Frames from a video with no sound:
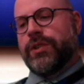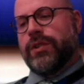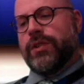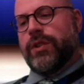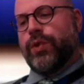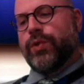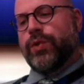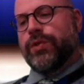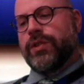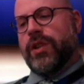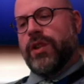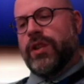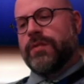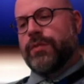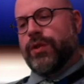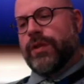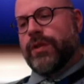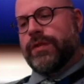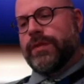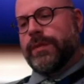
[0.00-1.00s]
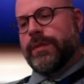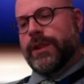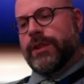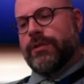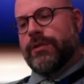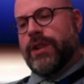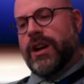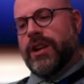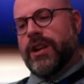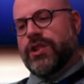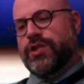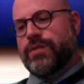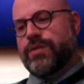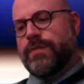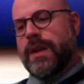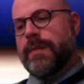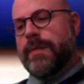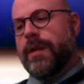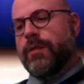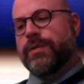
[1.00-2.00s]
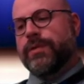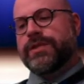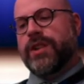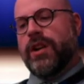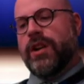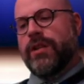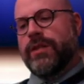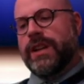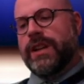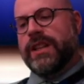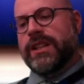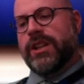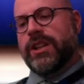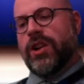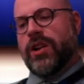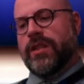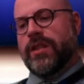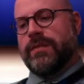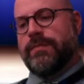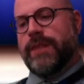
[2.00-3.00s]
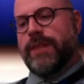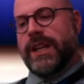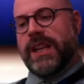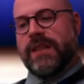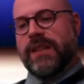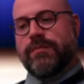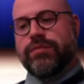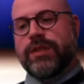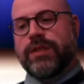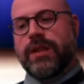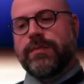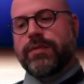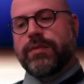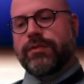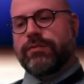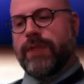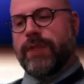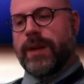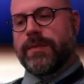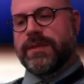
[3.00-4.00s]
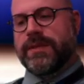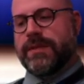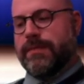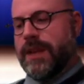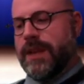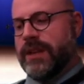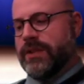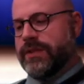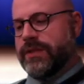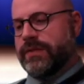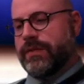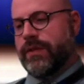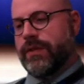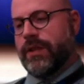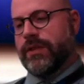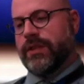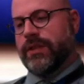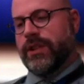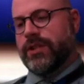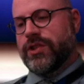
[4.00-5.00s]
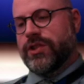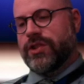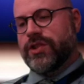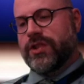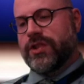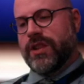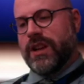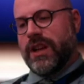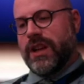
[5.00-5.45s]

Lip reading: lawnmower from the garage, Mama was already in the garden picking plump, ripe tomatoes for our lunch.